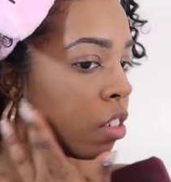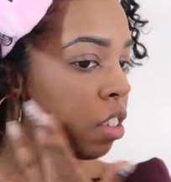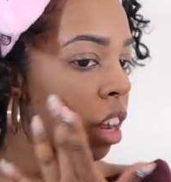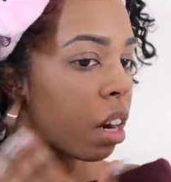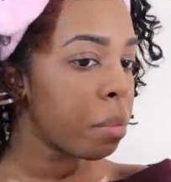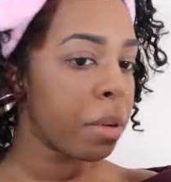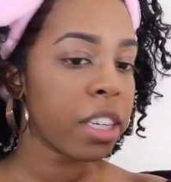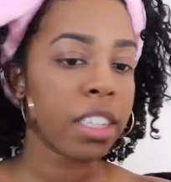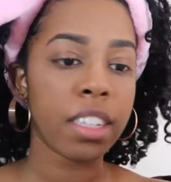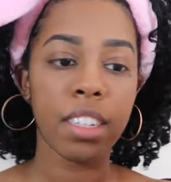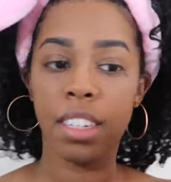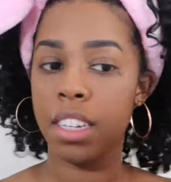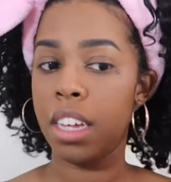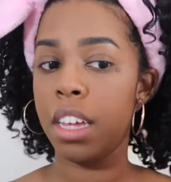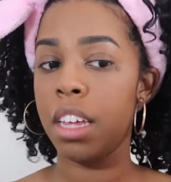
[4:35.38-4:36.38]
shadow marks
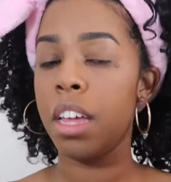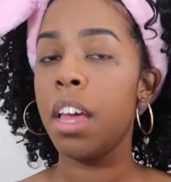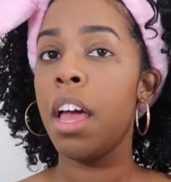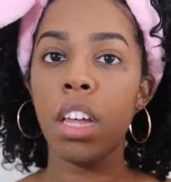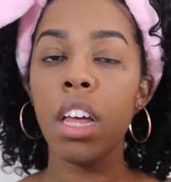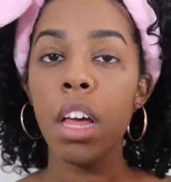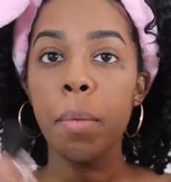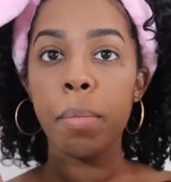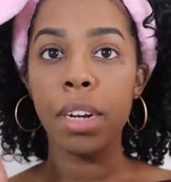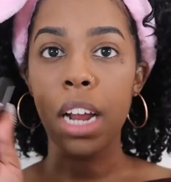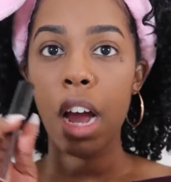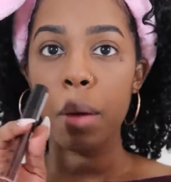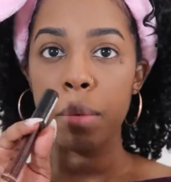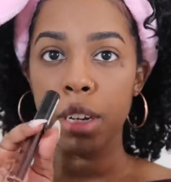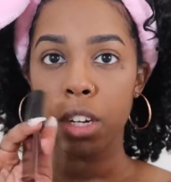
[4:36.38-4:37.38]
I see. But
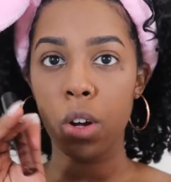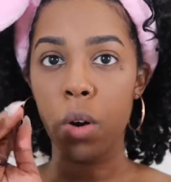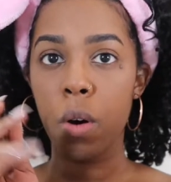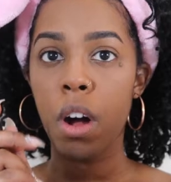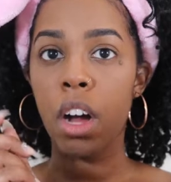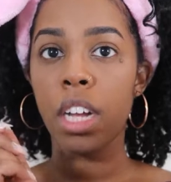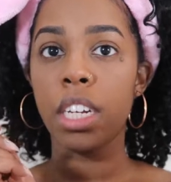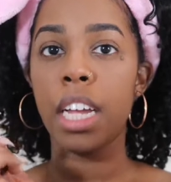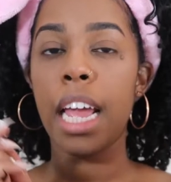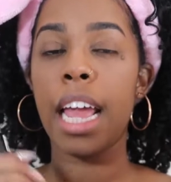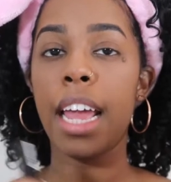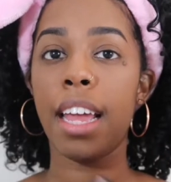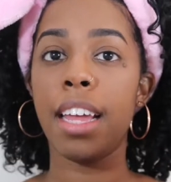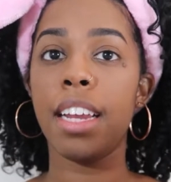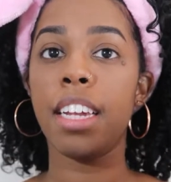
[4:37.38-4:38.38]
now I'm going to go on
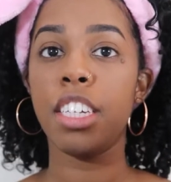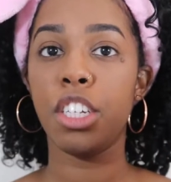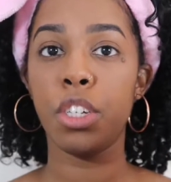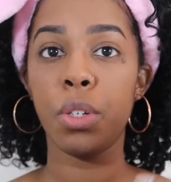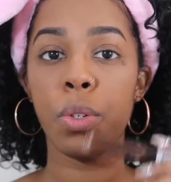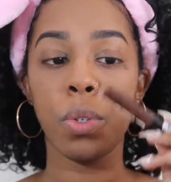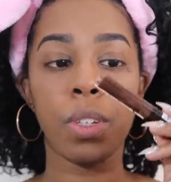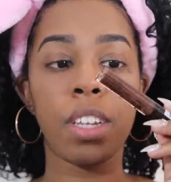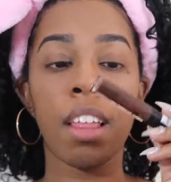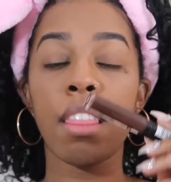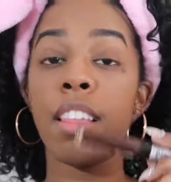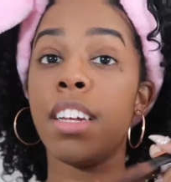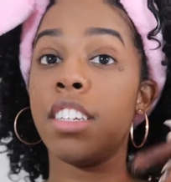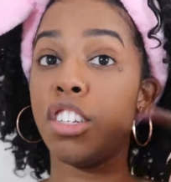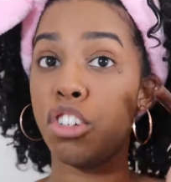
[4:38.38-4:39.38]
and use
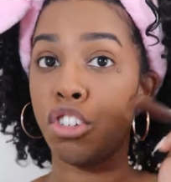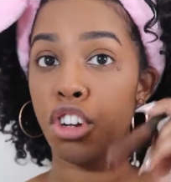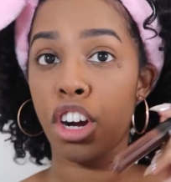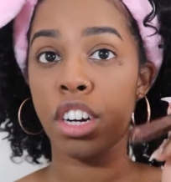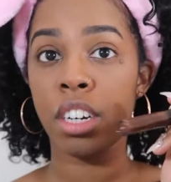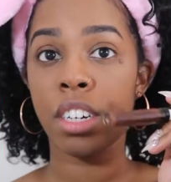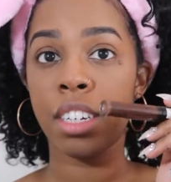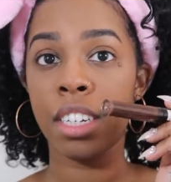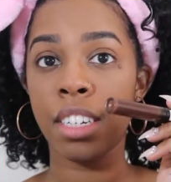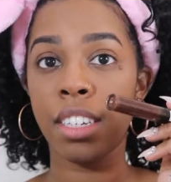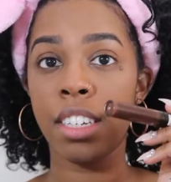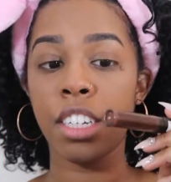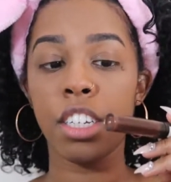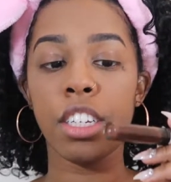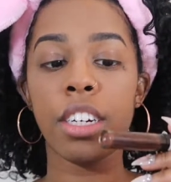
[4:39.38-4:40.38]
this darker
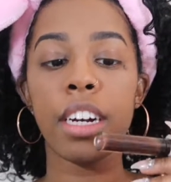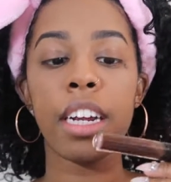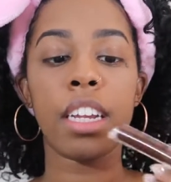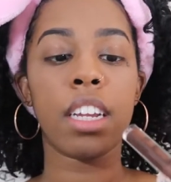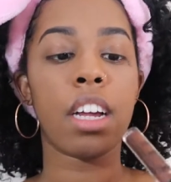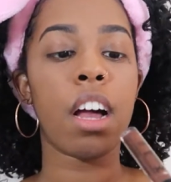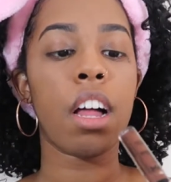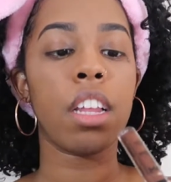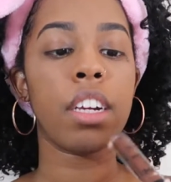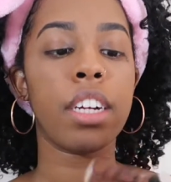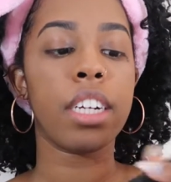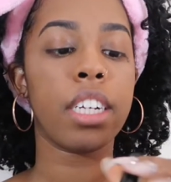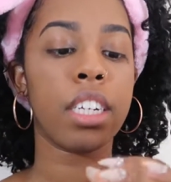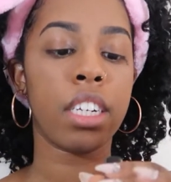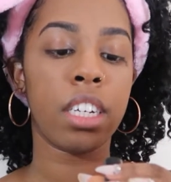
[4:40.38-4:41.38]
concealer in the
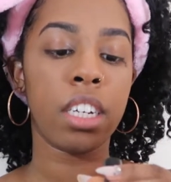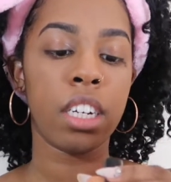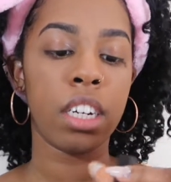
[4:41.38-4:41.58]
color